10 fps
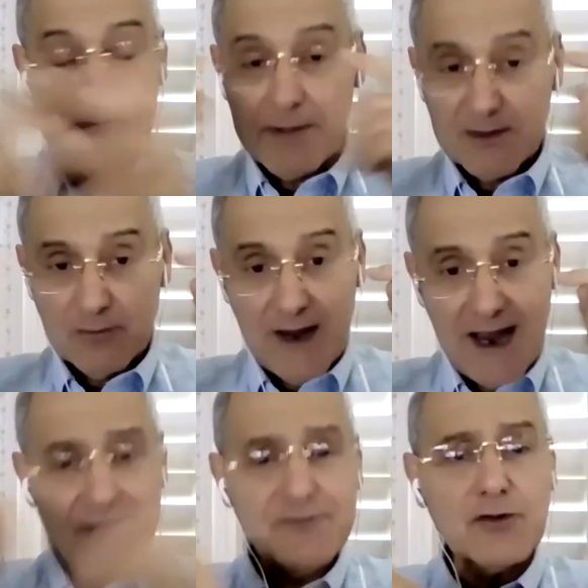But we
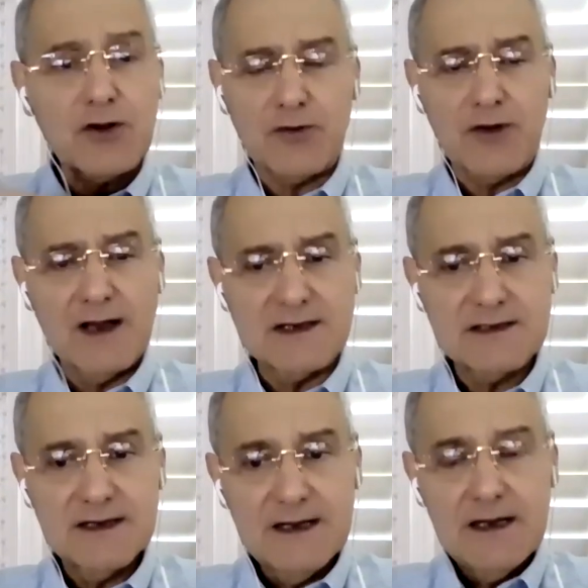have to recognize,
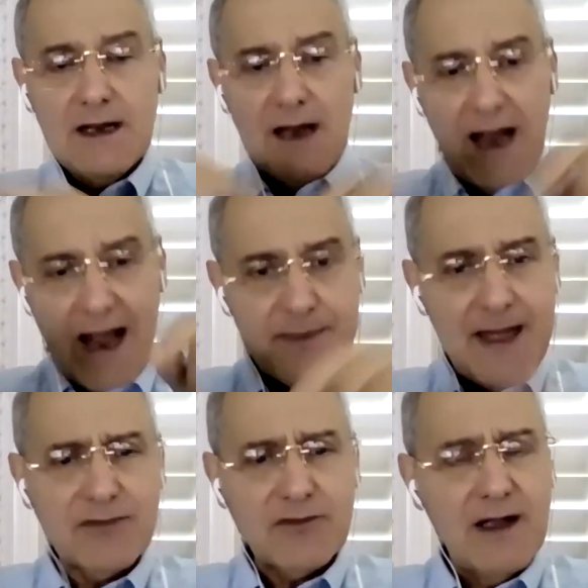at
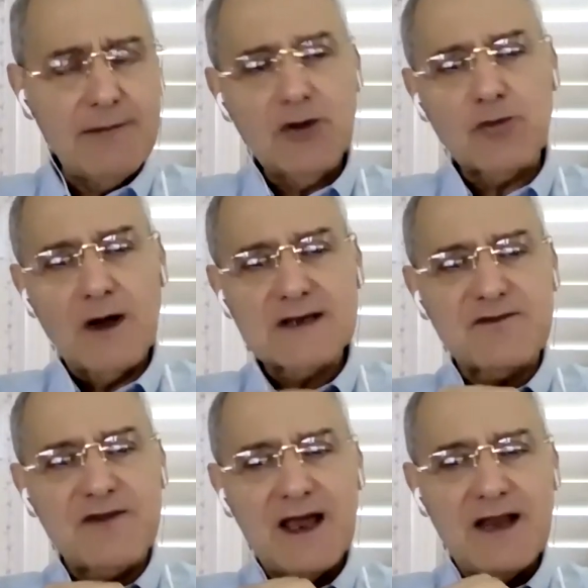that time, it was
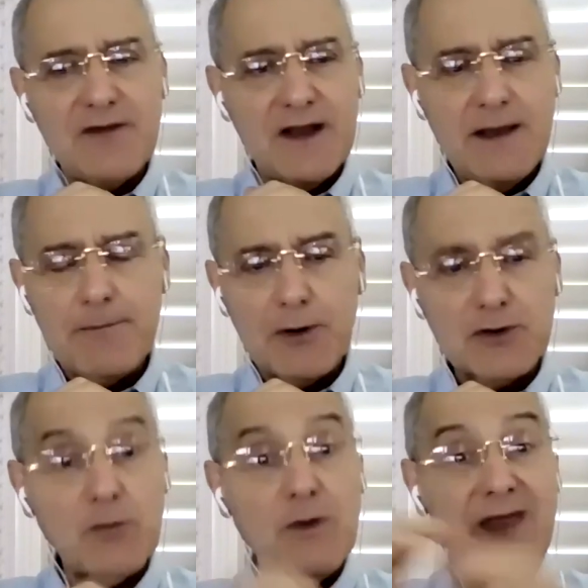very, very
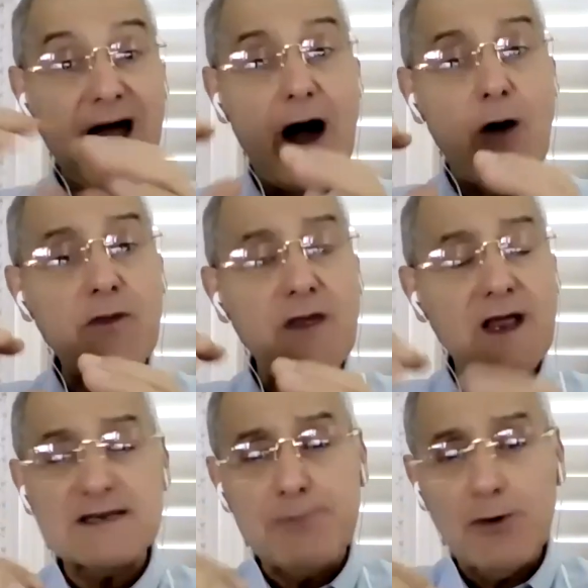important. Without
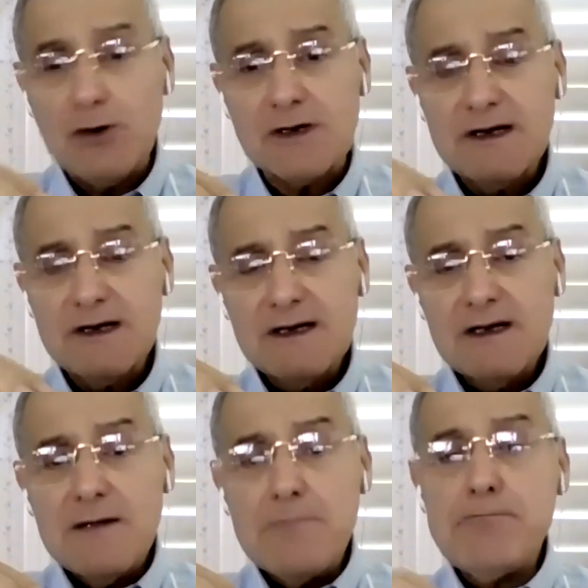this book,
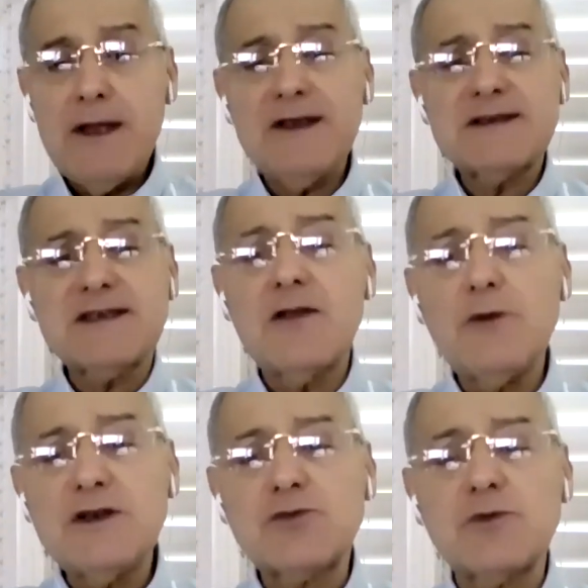medicine
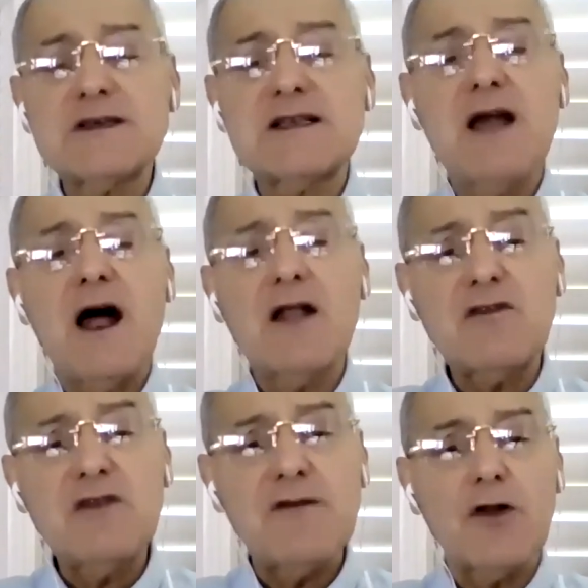which was not
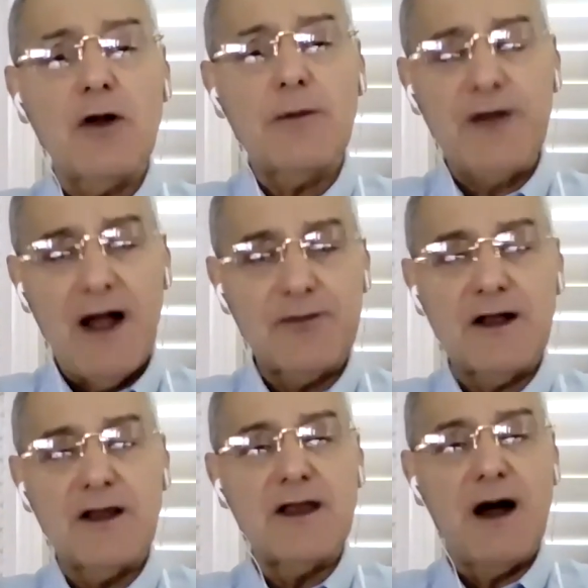developed
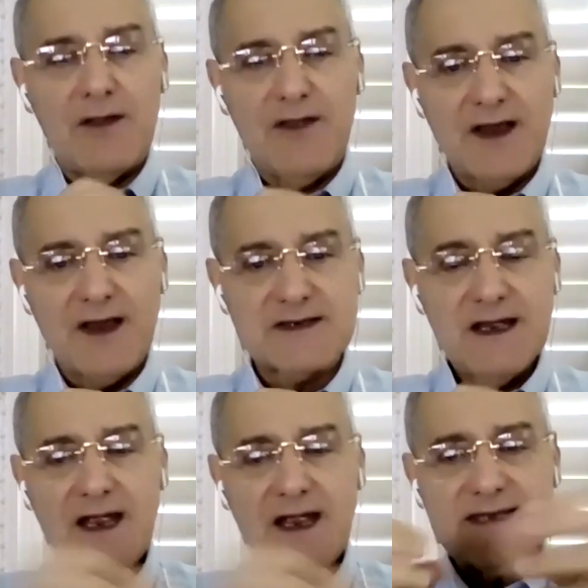until nowadays,
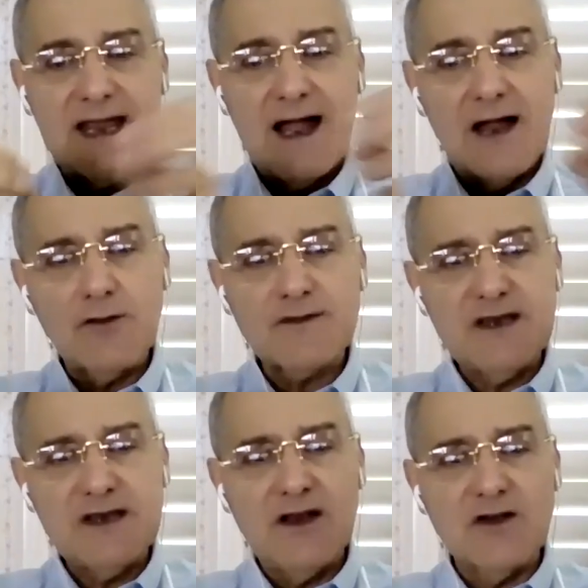it's a kind of
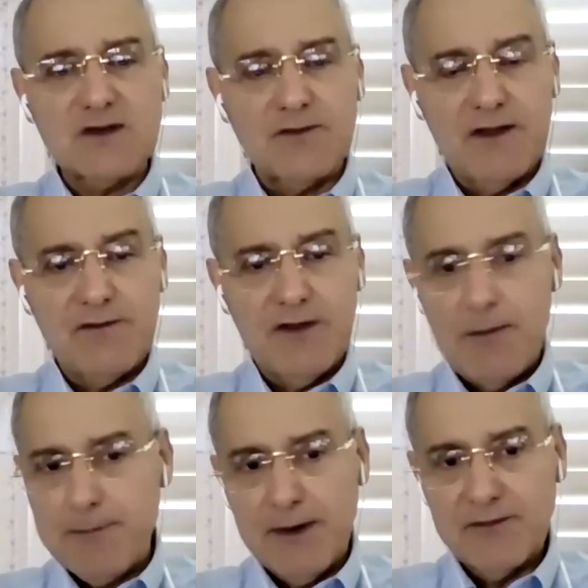series of
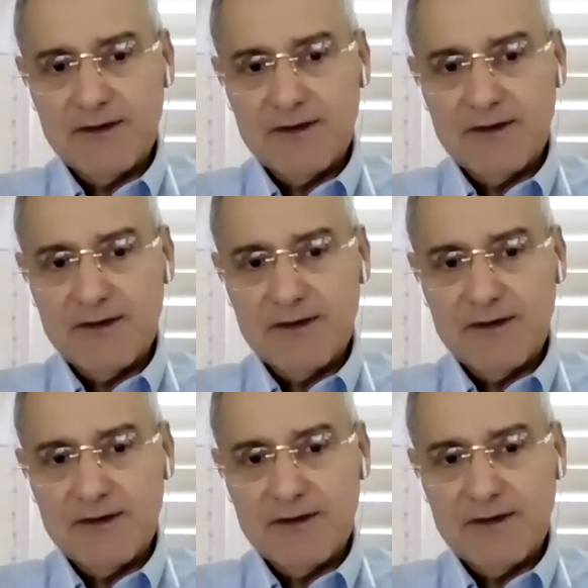development.